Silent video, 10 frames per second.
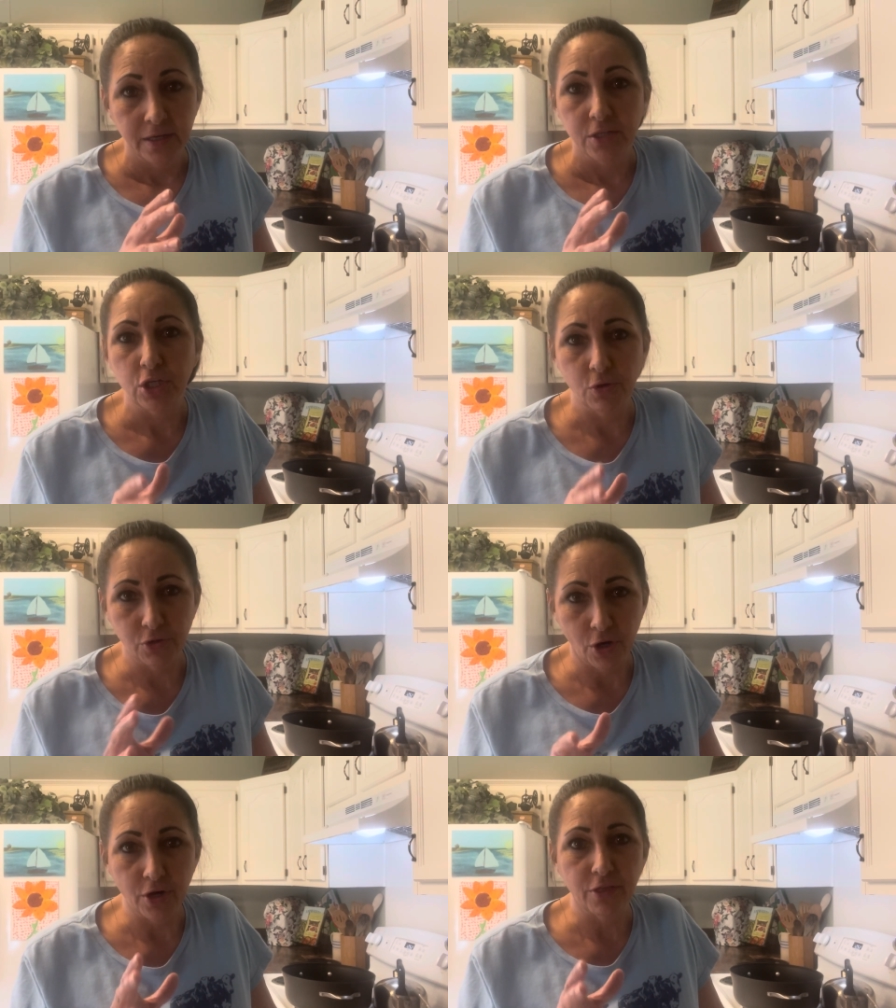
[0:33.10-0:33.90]
two
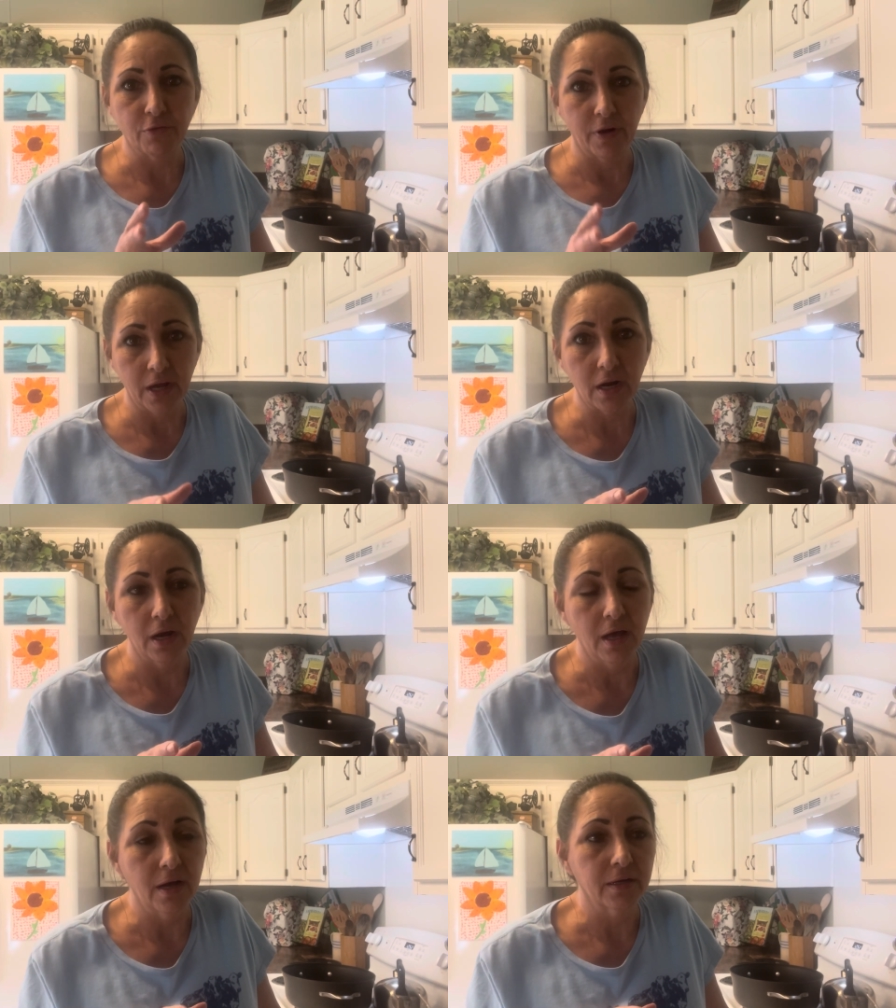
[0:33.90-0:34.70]
thirty, three
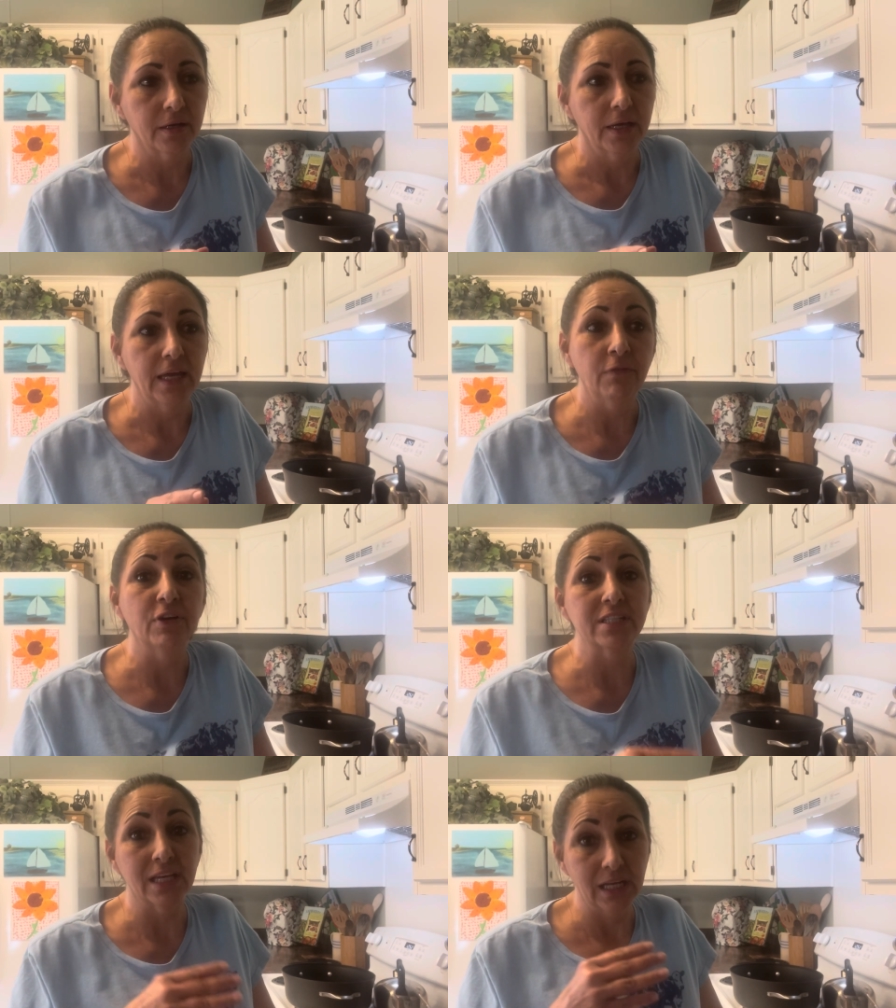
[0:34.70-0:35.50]
o'clock. If
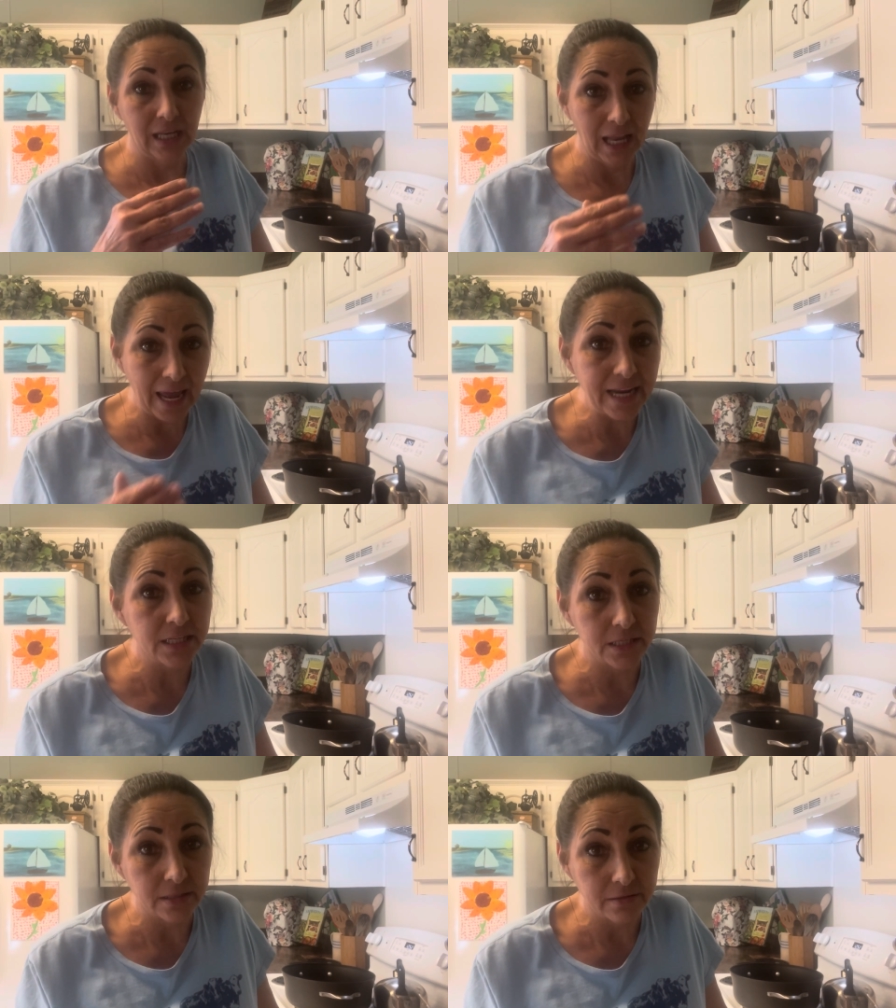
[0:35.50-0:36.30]
it's a late
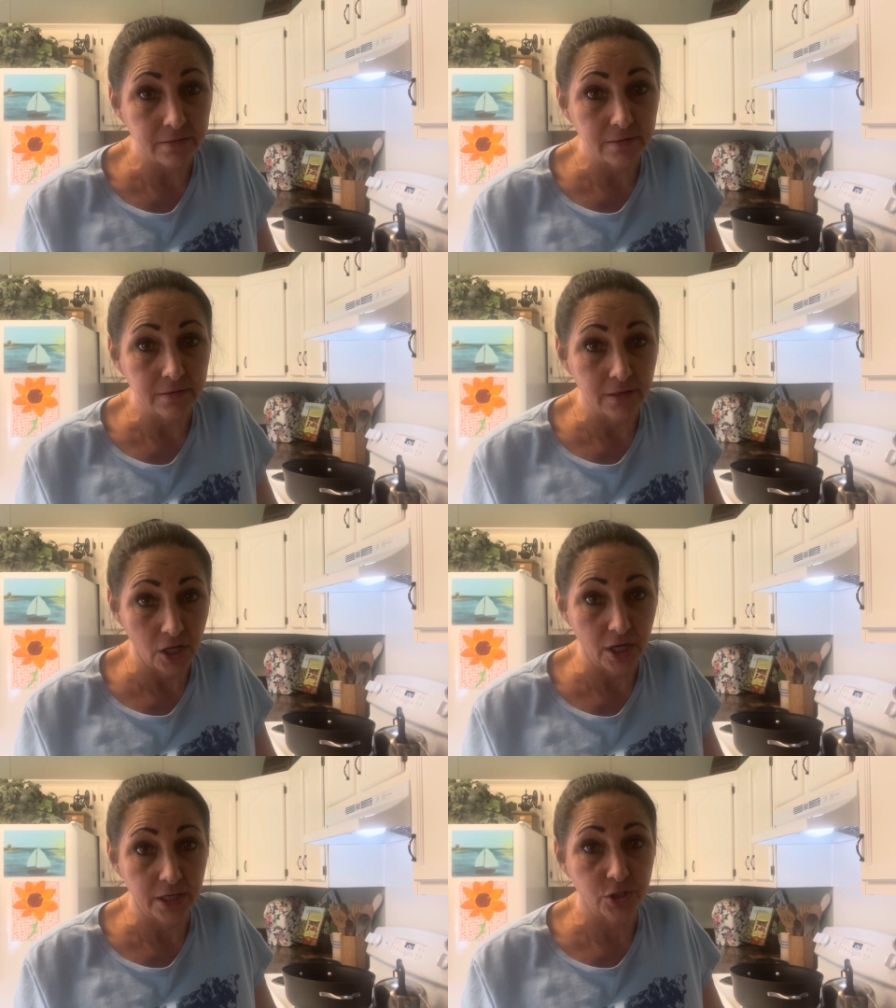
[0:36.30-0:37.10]

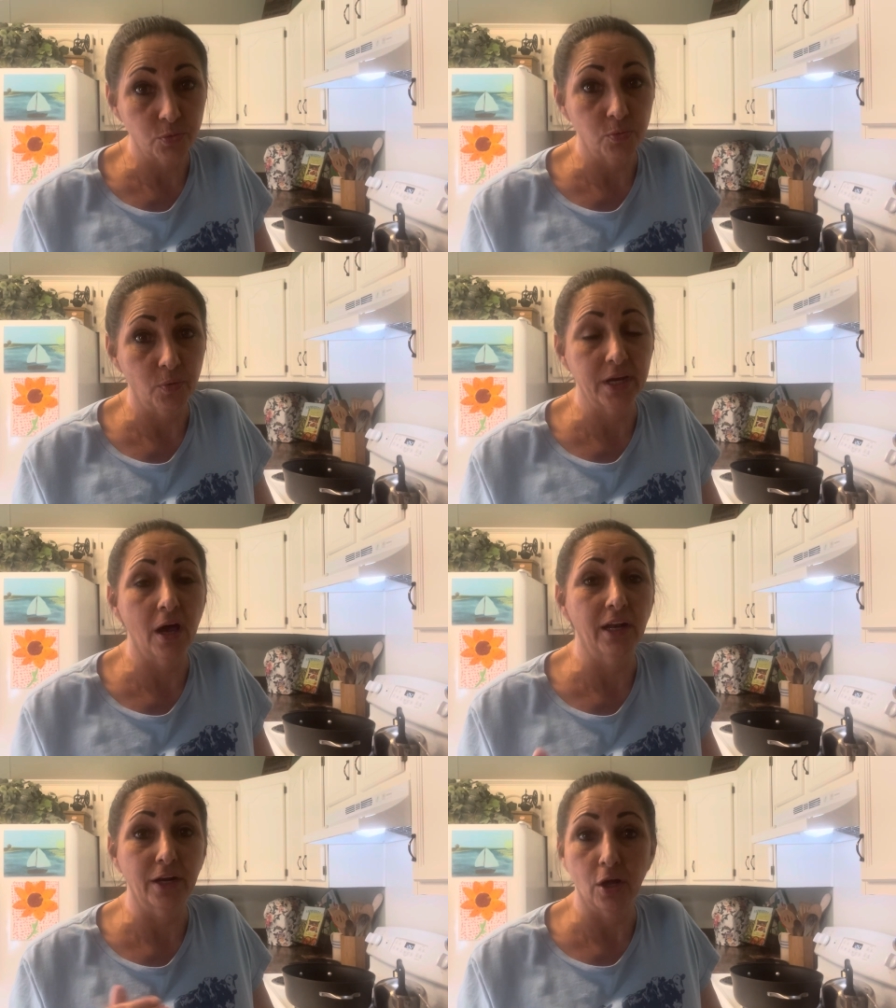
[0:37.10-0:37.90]
lunch, we
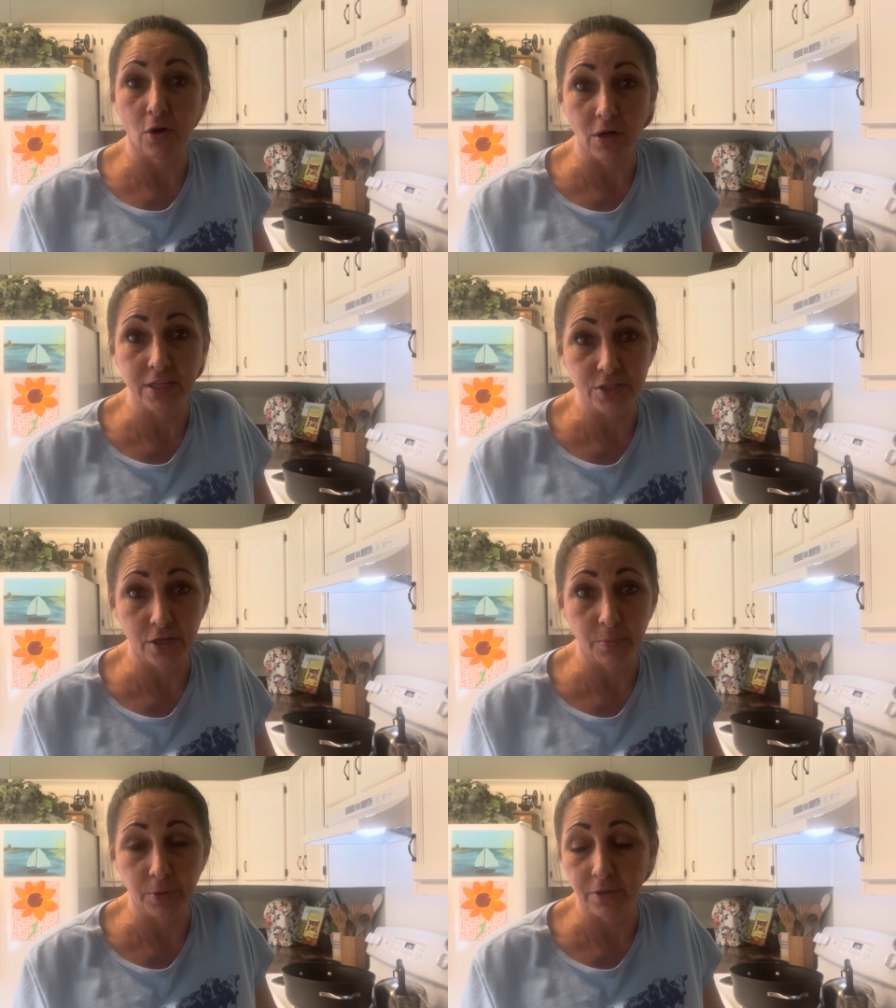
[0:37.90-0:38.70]
call it early
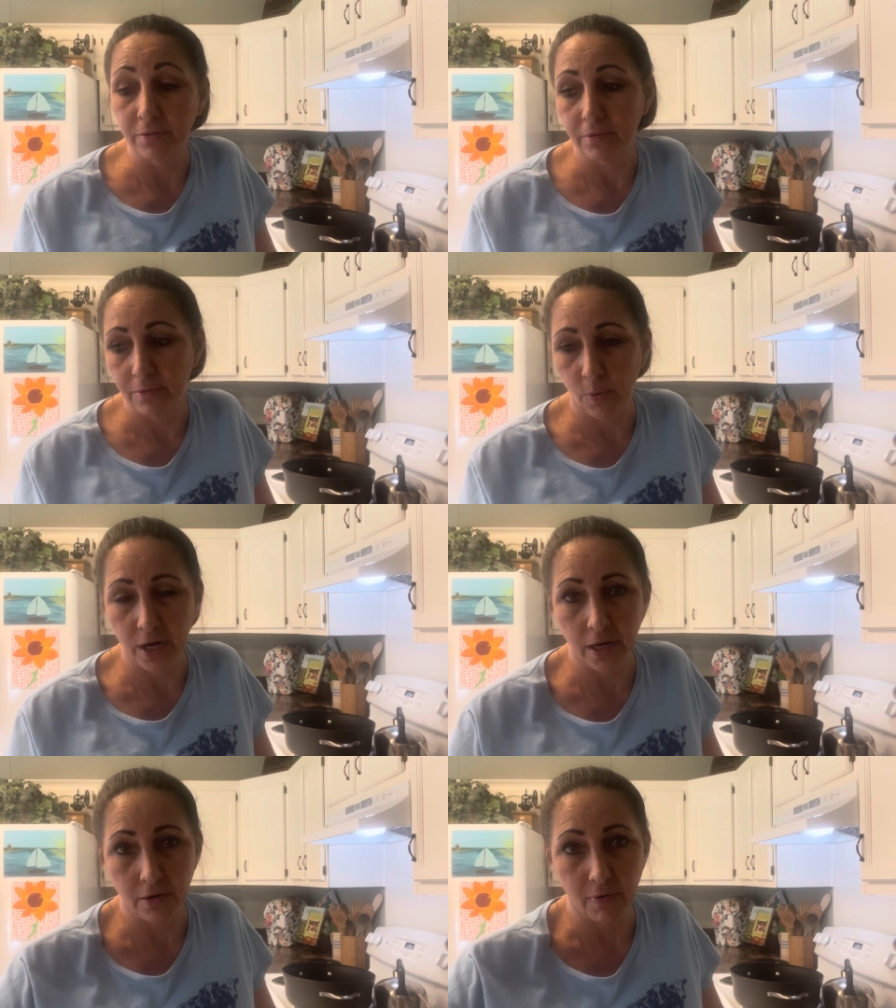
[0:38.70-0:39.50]
supper. We
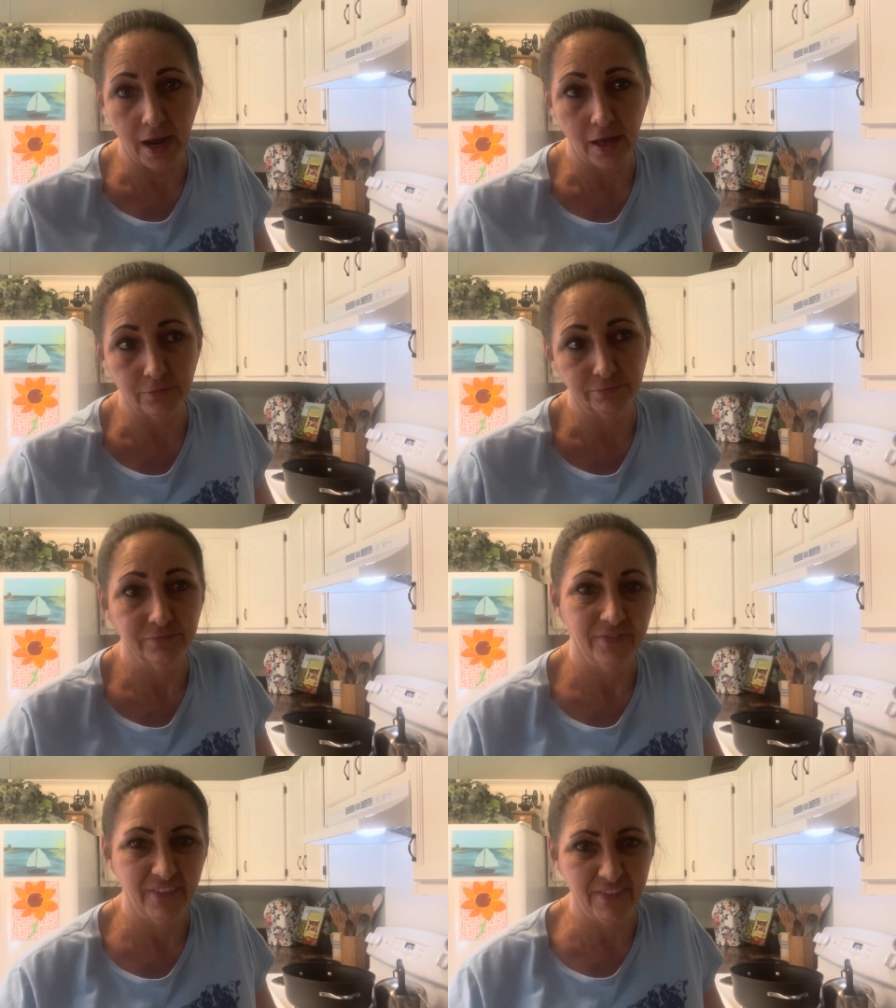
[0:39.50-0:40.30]
eat around
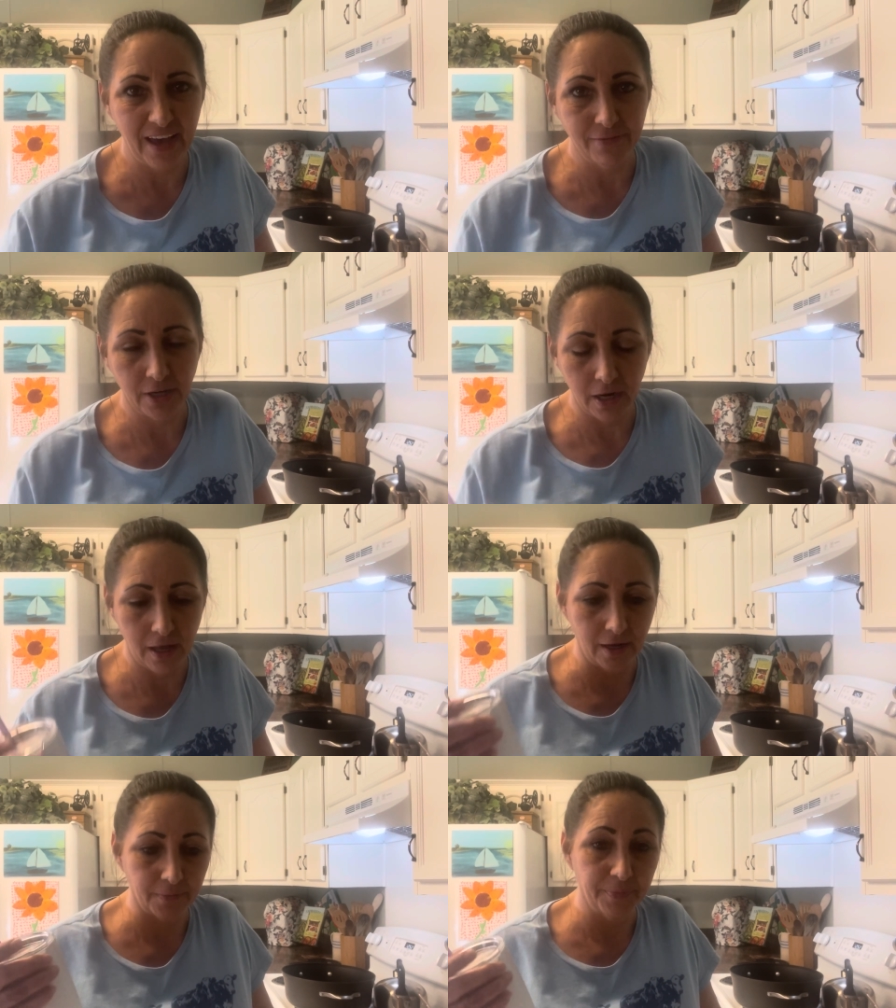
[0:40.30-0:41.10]
five
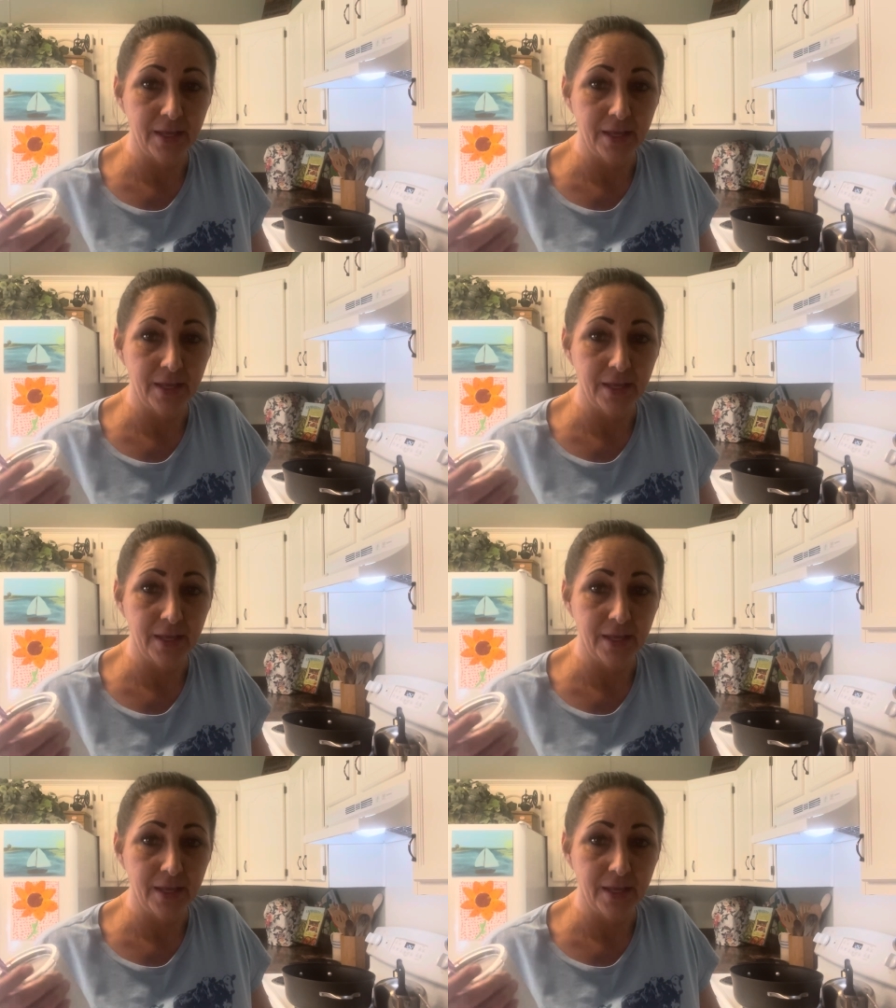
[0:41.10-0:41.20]
o'clock.